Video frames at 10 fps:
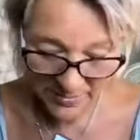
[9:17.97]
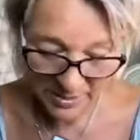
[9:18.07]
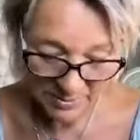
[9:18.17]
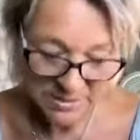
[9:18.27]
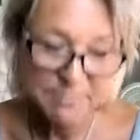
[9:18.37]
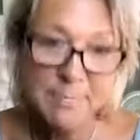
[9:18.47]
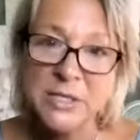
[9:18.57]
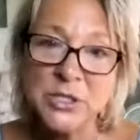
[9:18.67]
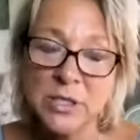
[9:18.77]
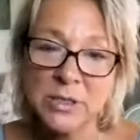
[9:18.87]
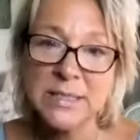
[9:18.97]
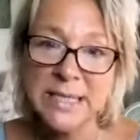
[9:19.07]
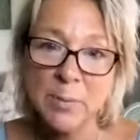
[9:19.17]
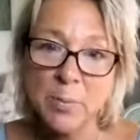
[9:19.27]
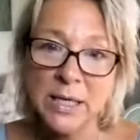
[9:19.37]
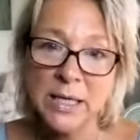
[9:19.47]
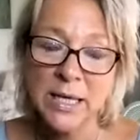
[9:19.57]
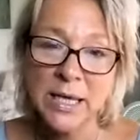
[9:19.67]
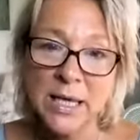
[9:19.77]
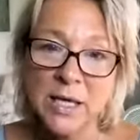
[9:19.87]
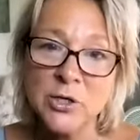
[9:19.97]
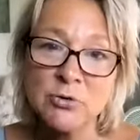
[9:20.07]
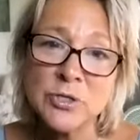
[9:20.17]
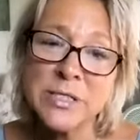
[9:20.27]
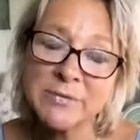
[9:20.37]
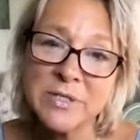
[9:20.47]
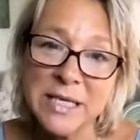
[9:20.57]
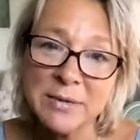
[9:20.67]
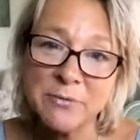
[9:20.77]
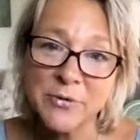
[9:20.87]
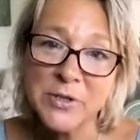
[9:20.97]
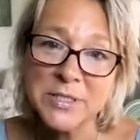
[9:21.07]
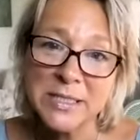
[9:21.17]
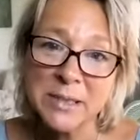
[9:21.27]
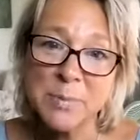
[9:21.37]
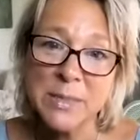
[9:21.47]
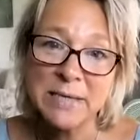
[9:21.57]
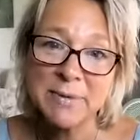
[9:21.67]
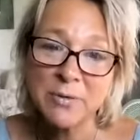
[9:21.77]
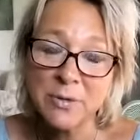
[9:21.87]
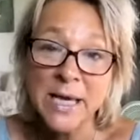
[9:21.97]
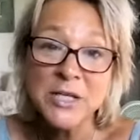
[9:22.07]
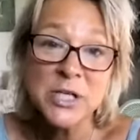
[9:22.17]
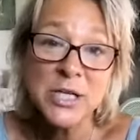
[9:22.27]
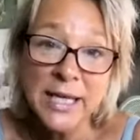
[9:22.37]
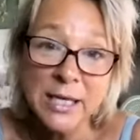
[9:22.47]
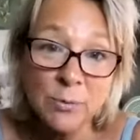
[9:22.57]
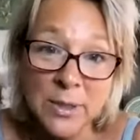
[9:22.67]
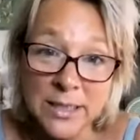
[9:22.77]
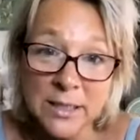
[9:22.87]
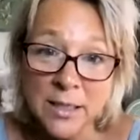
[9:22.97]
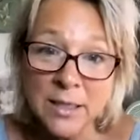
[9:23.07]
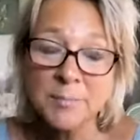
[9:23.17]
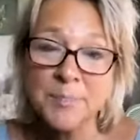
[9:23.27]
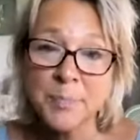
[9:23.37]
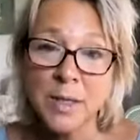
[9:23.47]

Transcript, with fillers: There is magic that's happening here, and you just have to keep focusing and believing on the magic, like you were a little girl.